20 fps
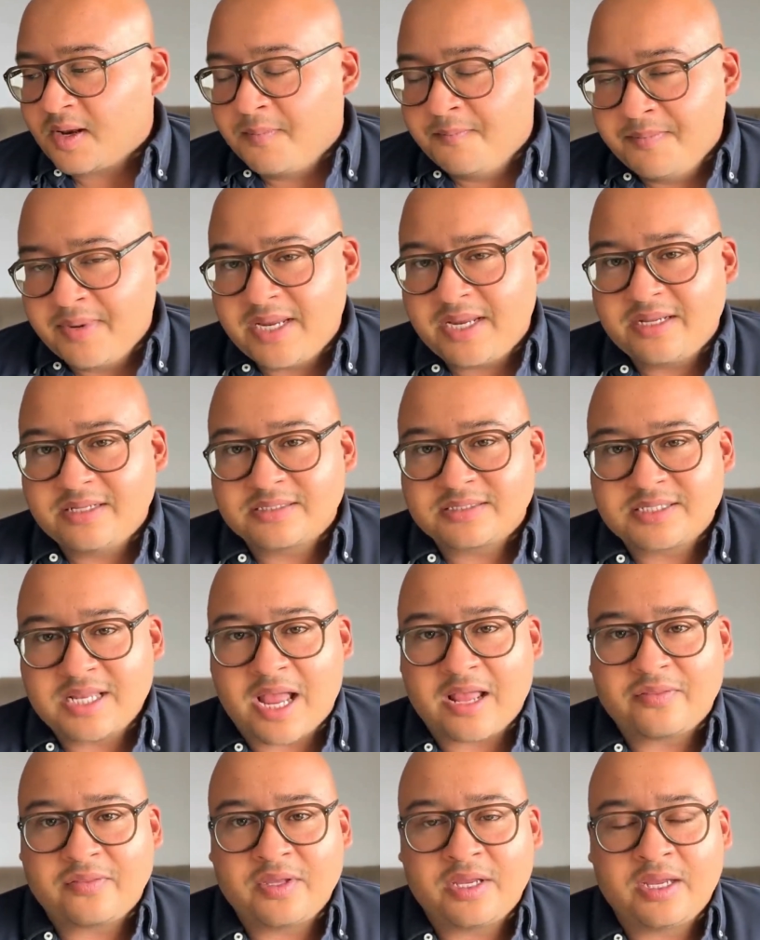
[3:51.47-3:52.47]
means
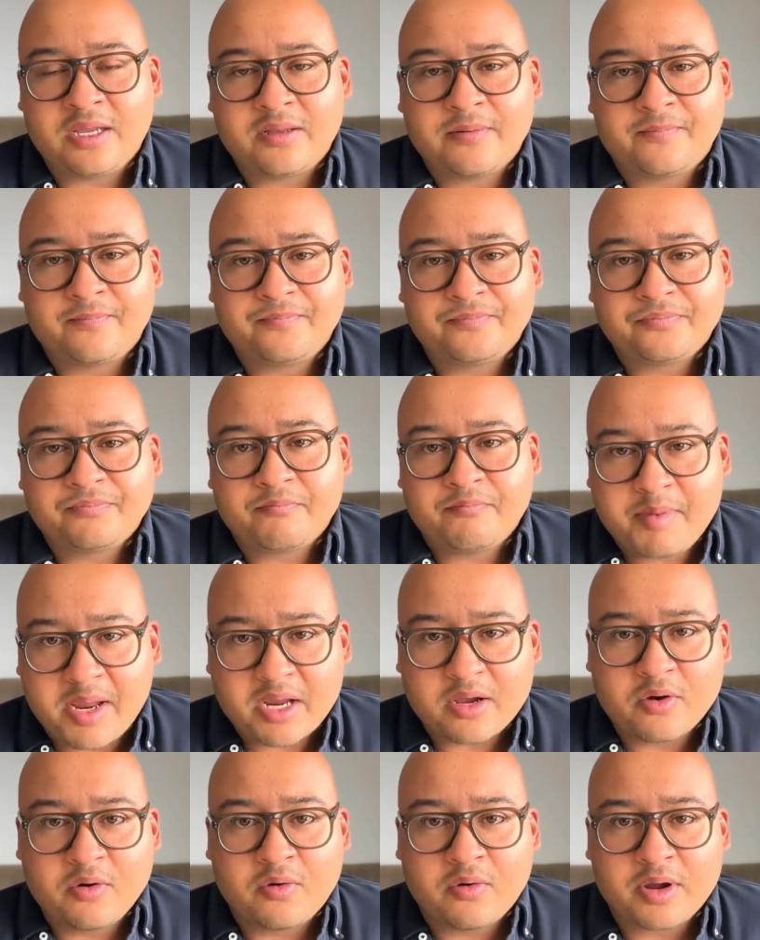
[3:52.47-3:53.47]
that the
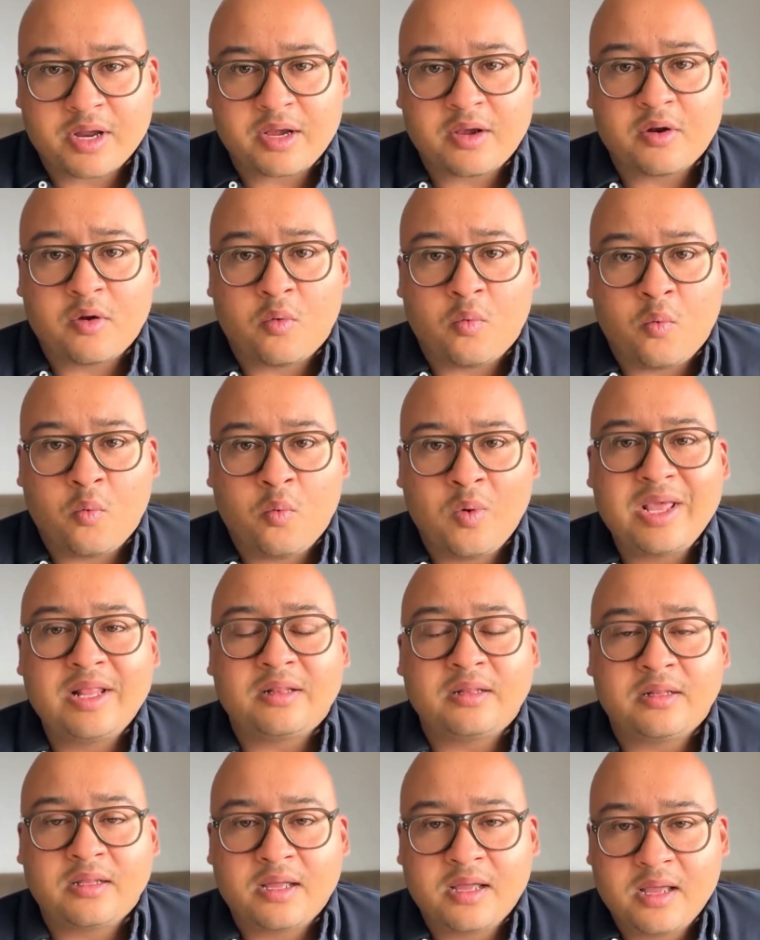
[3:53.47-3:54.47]
Bitcoin
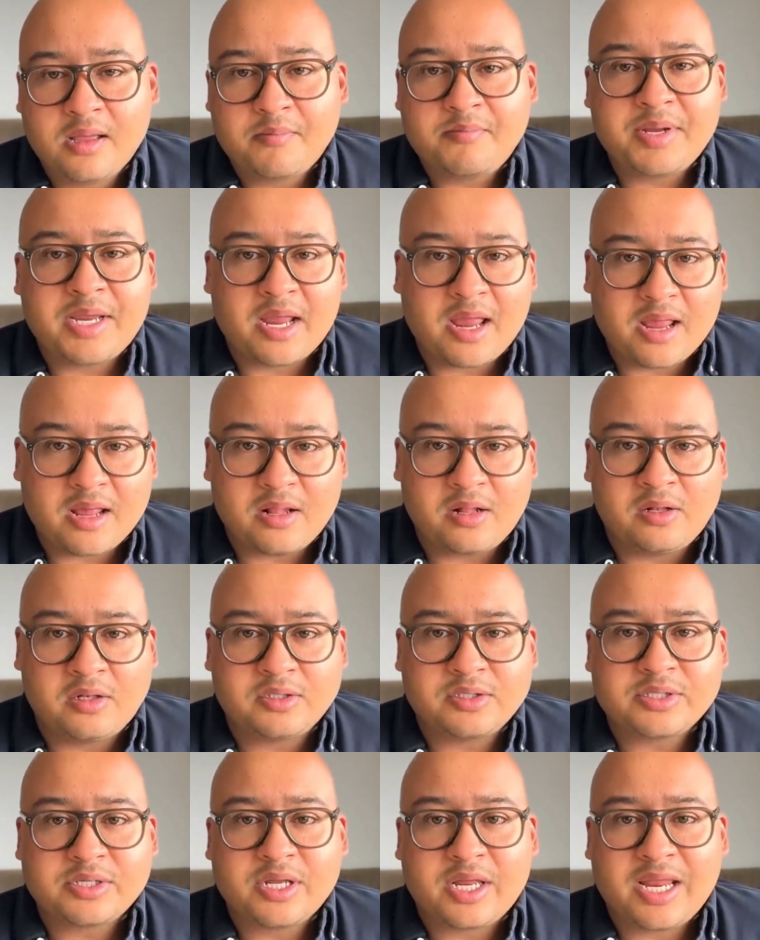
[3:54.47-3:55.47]
will be
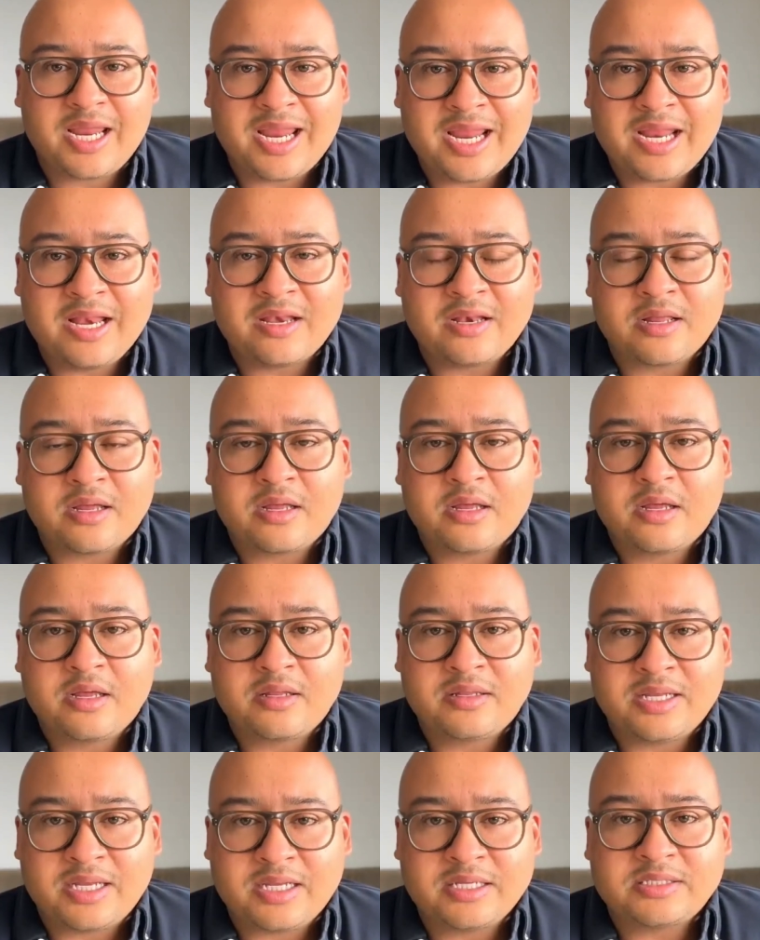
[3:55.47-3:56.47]
held in
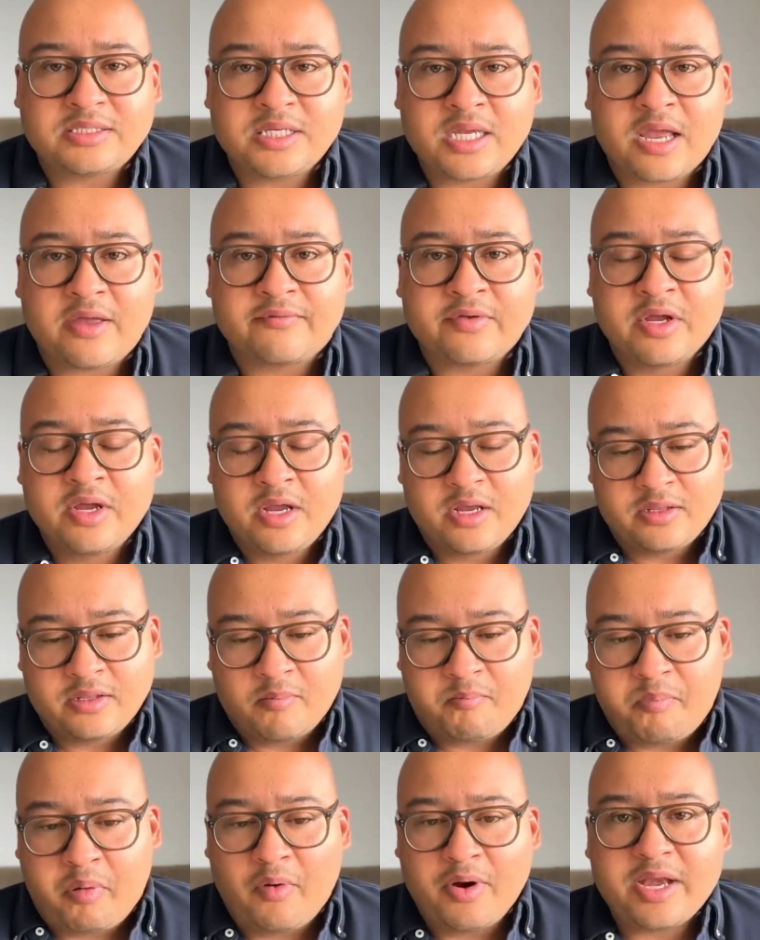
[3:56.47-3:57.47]
the ETF.
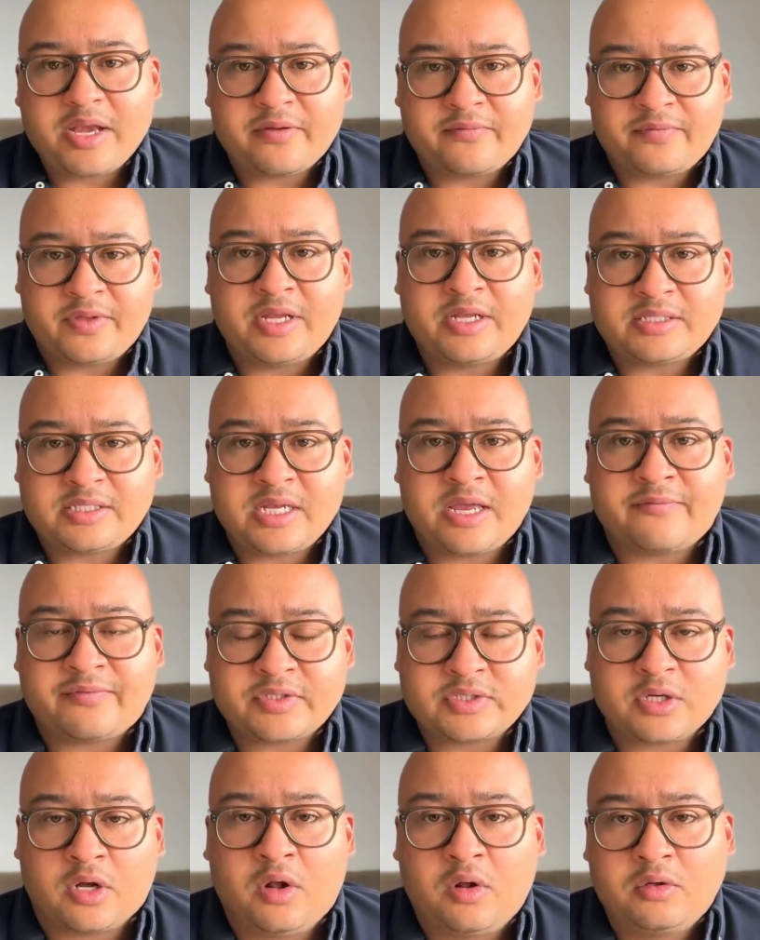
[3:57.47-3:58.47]
The point of the ETF
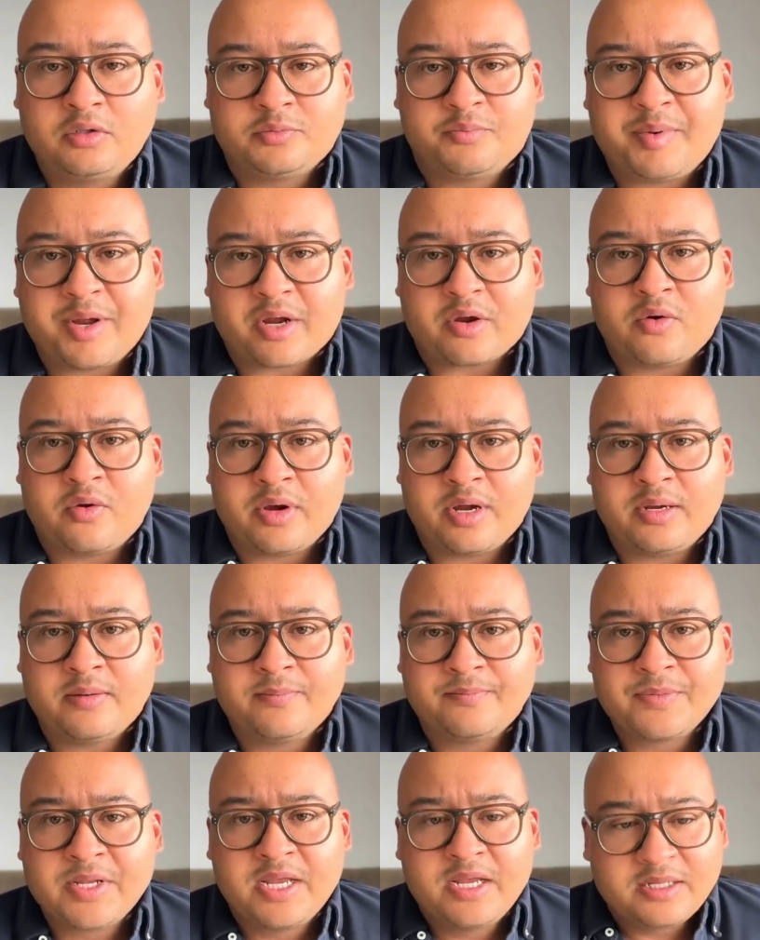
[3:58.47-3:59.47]
is to hold Bitcoin.
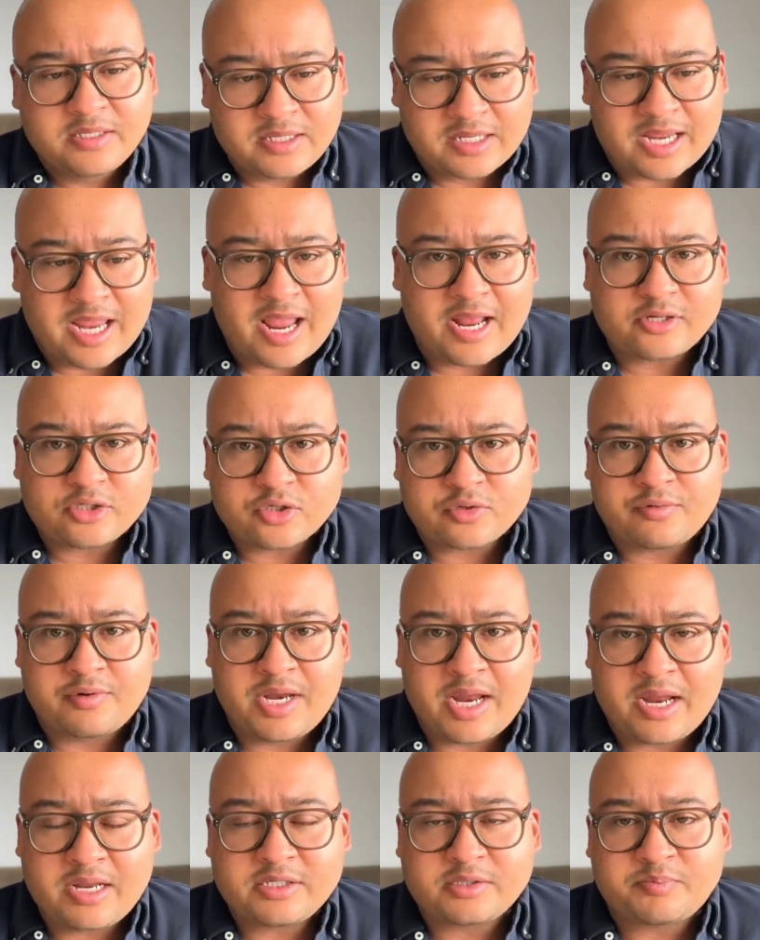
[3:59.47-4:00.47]
The cash
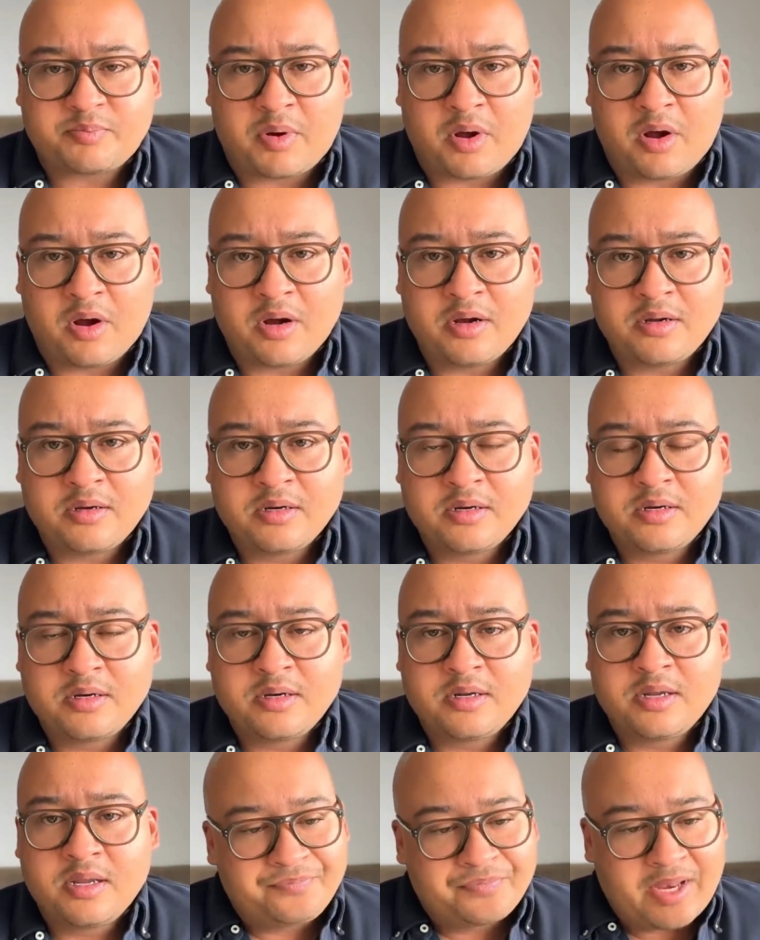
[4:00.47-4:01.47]
creates part,
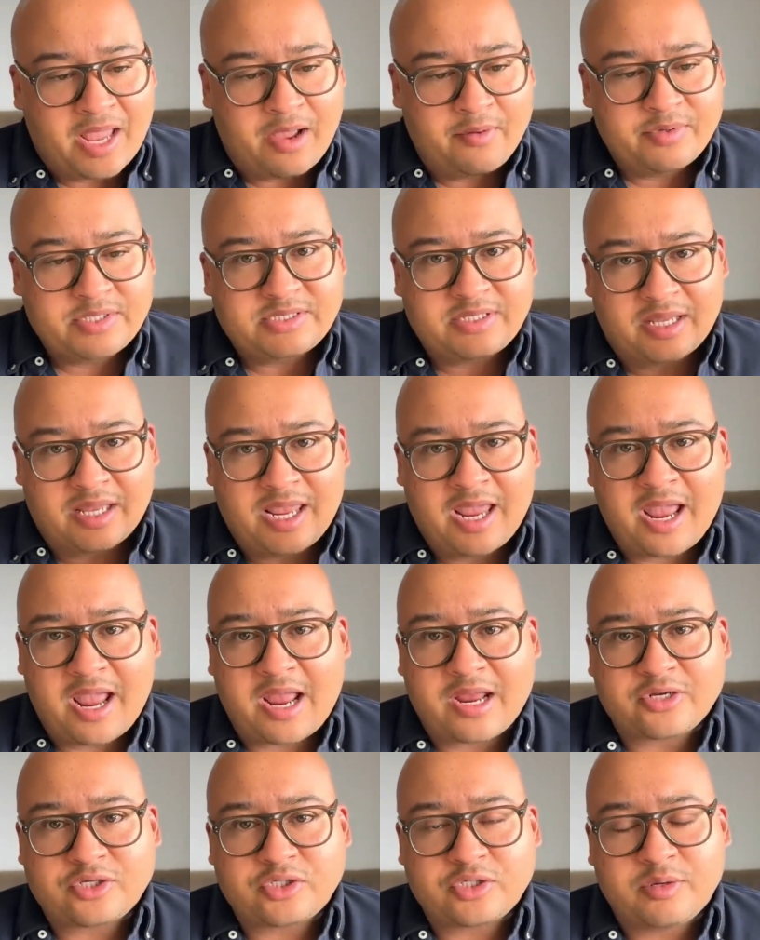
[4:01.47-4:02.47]
how is the
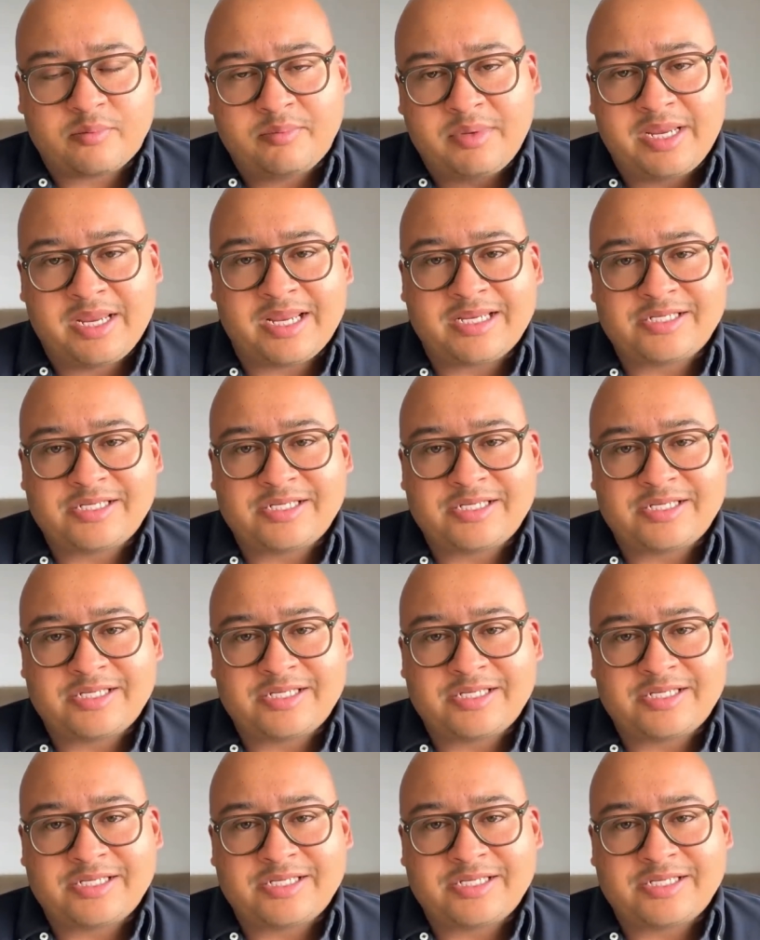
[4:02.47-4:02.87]
cash being